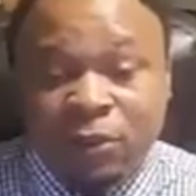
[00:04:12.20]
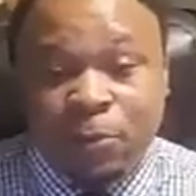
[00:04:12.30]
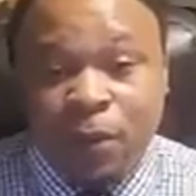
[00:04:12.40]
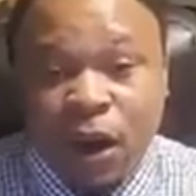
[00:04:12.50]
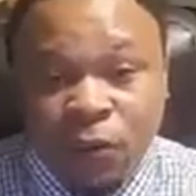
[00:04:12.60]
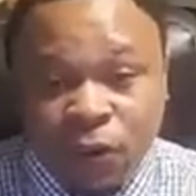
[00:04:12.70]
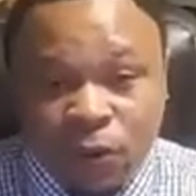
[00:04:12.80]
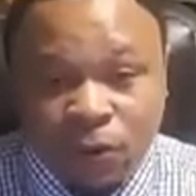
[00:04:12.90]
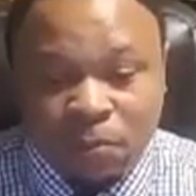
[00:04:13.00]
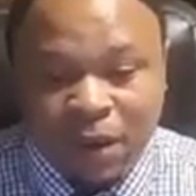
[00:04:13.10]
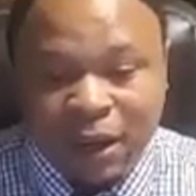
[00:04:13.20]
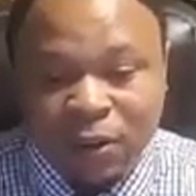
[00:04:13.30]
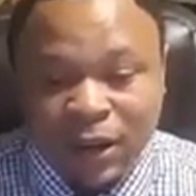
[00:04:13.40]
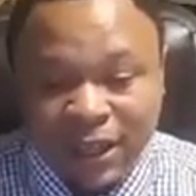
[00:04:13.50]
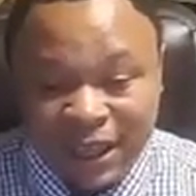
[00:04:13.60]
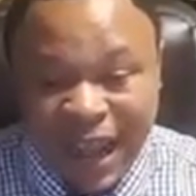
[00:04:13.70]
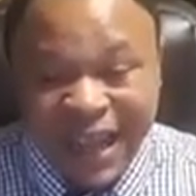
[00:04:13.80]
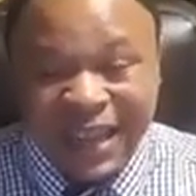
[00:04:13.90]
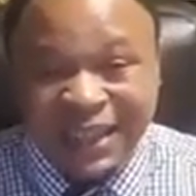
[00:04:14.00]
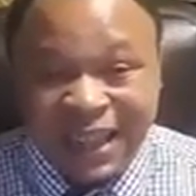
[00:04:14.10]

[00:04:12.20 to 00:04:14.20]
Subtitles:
tomorrow, my credit age